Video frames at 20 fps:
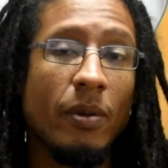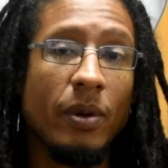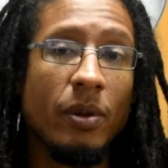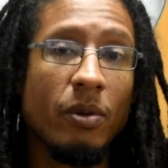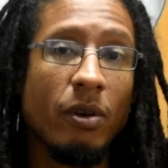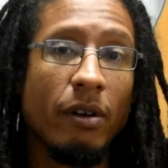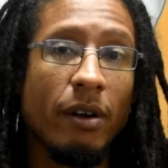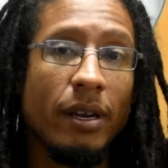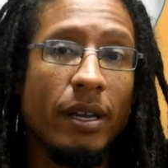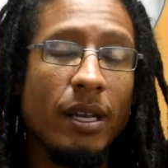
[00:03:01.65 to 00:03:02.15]
that we
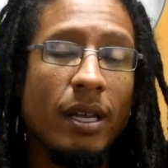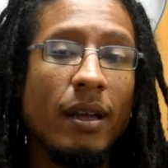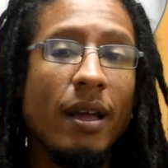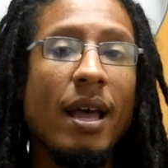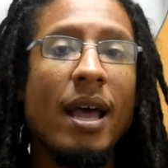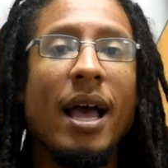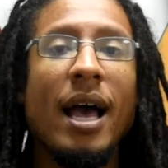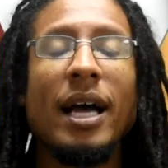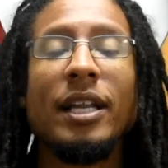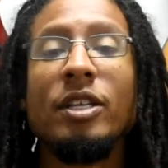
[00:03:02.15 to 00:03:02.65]
know already
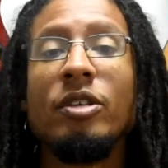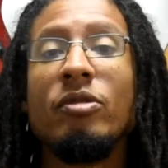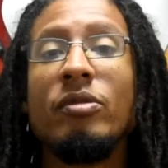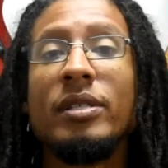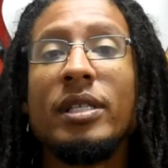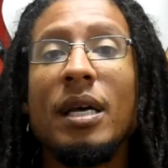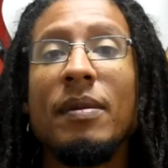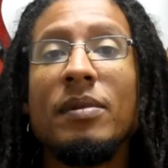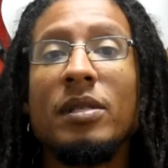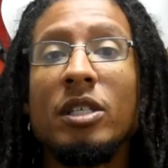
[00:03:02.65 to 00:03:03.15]
and
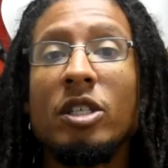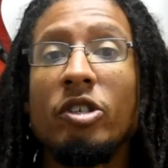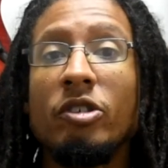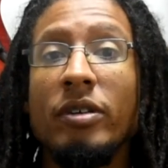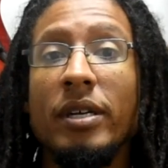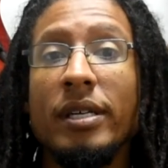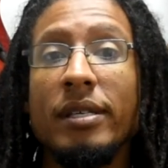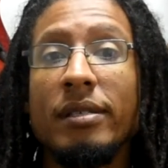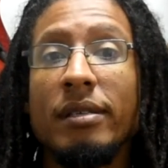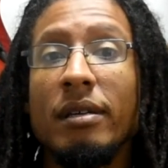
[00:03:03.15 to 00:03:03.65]
use them to
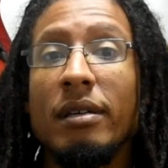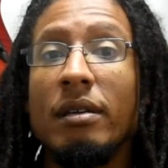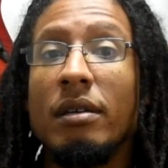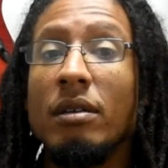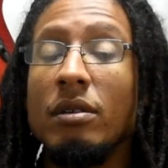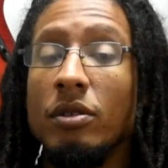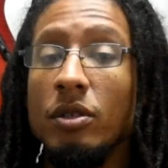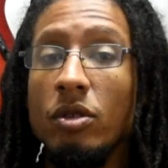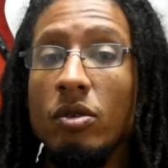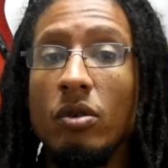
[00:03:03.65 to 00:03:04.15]
create
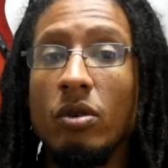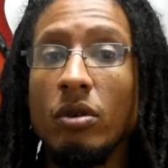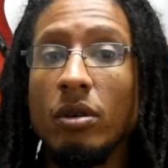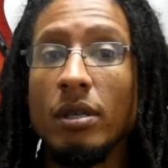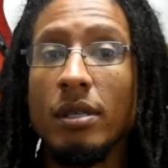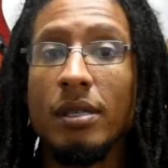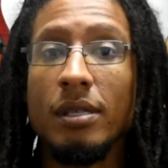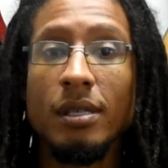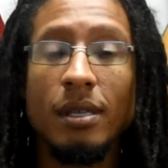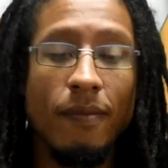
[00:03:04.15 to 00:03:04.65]
new
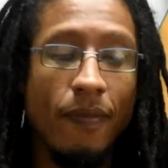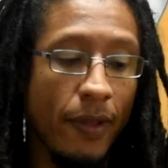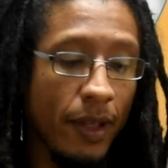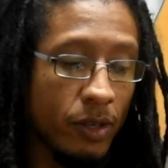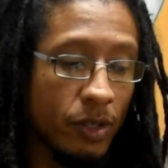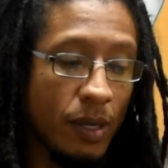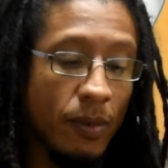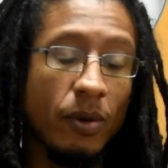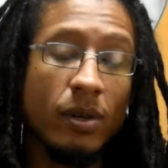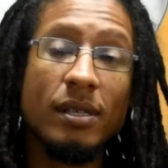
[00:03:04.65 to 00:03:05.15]
chords.
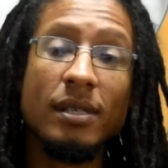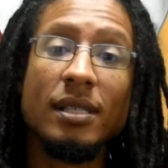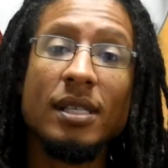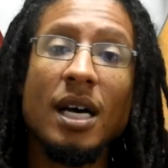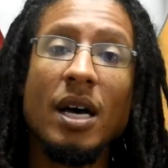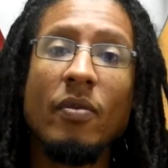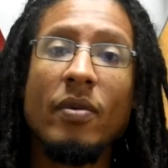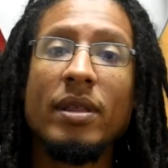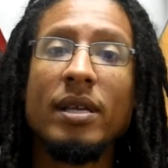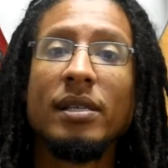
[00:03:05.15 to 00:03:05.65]
So I'm going to
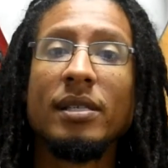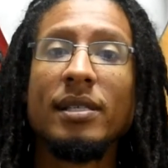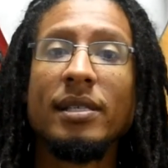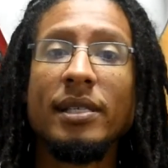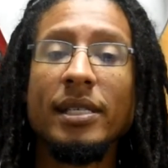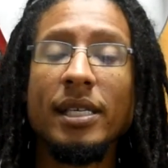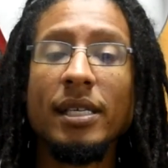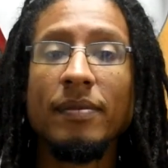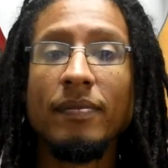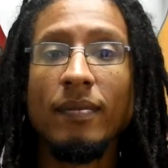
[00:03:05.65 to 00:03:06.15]
start with a
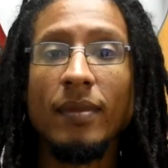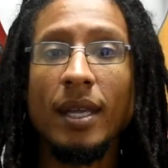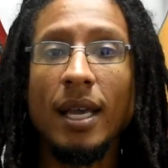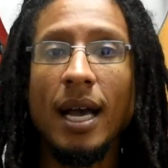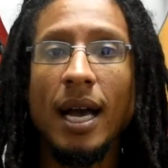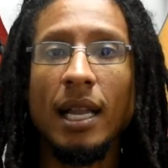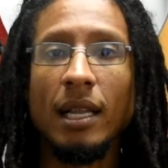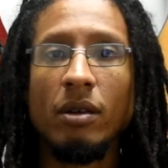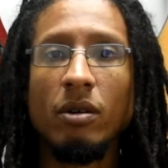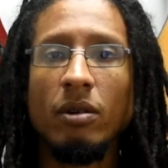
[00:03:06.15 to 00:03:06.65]
C.
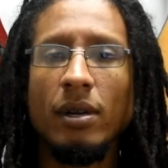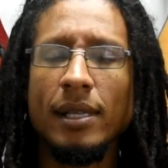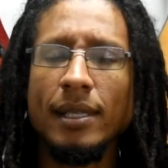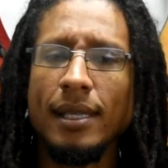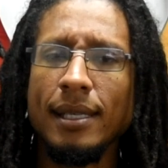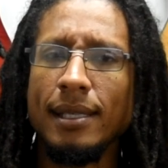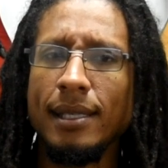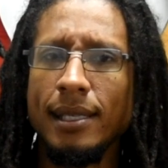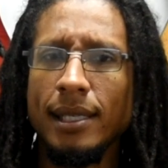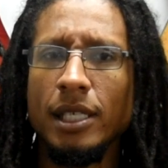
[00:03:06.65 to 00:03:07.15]
I'll call
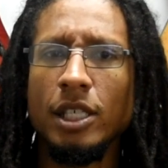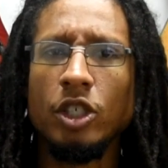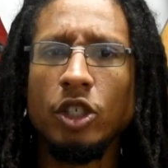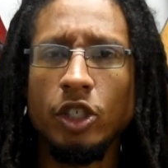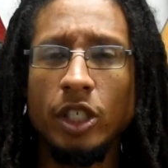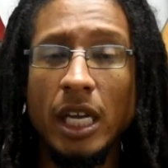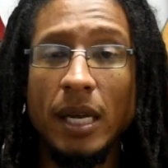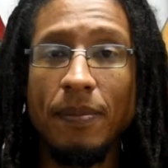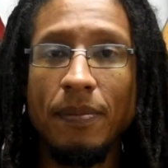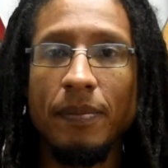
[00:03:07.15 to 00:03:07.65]
it a C
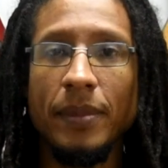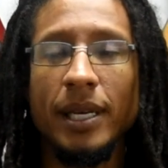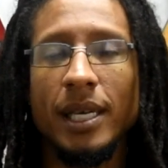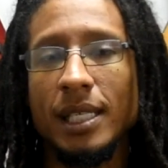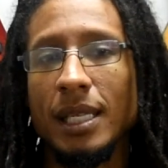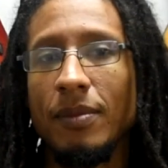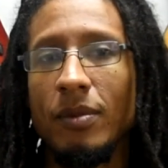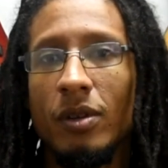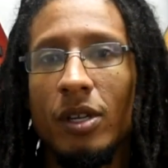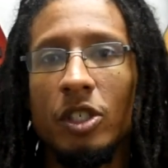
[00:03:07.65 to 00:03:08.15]
shape
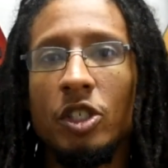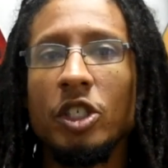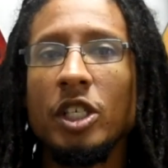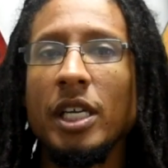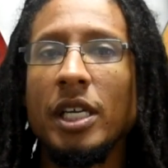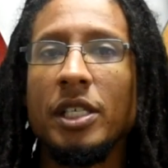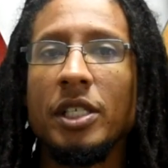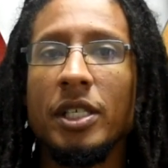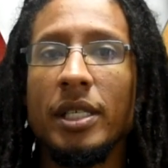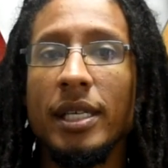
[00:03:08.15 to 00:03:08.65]
because I'm going to
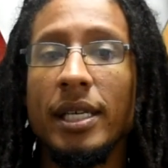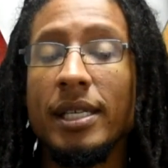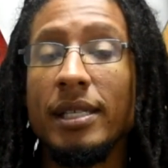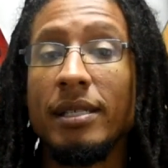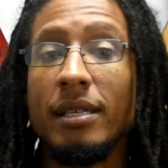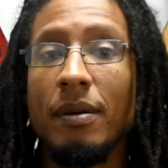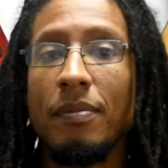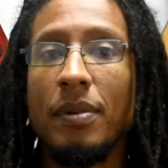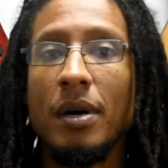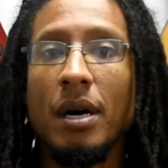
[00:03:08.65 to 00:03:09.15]
change it
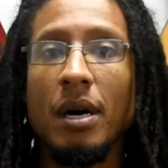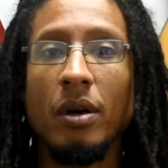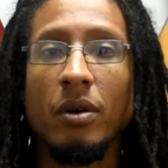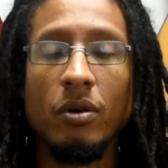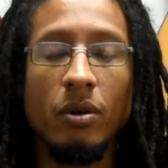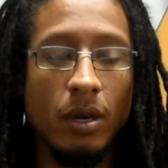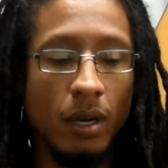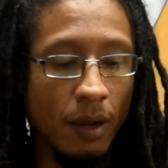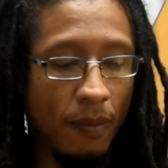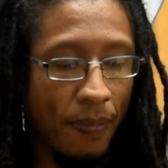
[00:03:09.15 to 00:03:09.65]
into a
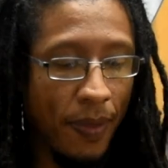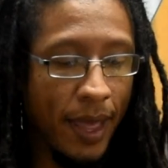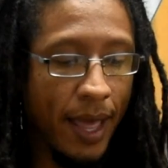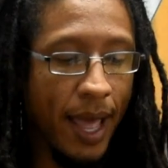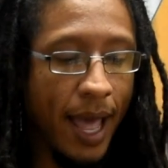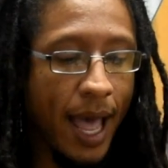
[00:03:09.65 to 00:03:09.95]
bar chord.